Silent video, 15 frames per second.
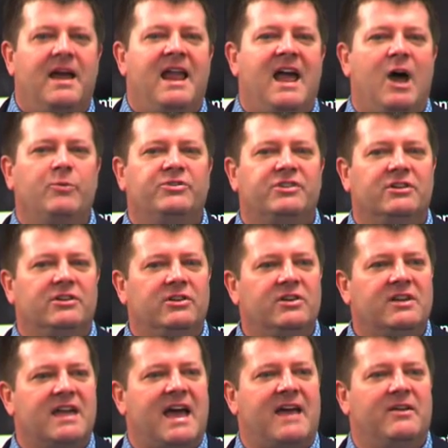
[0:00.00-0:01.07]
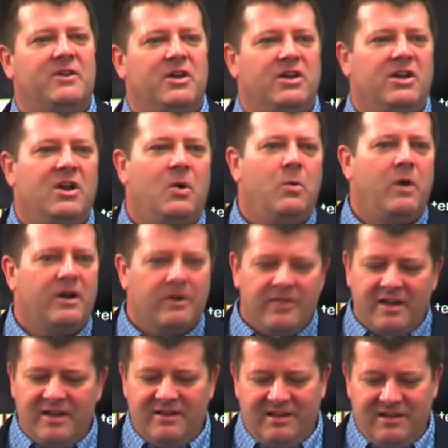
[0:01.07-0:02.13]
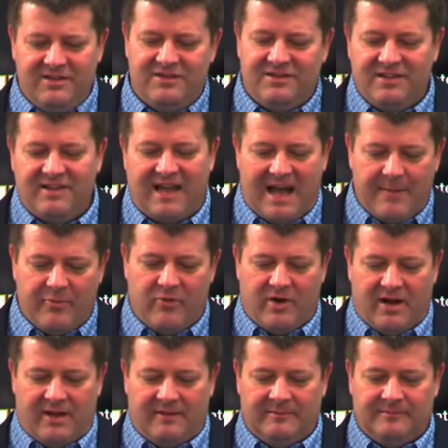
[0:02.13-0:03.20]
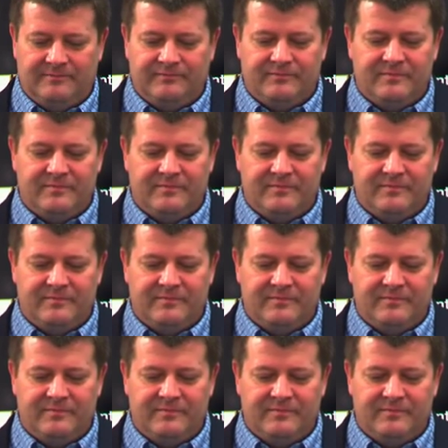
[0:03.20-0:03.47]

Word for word: It helps you to look at, you know, what are the contingencies operating?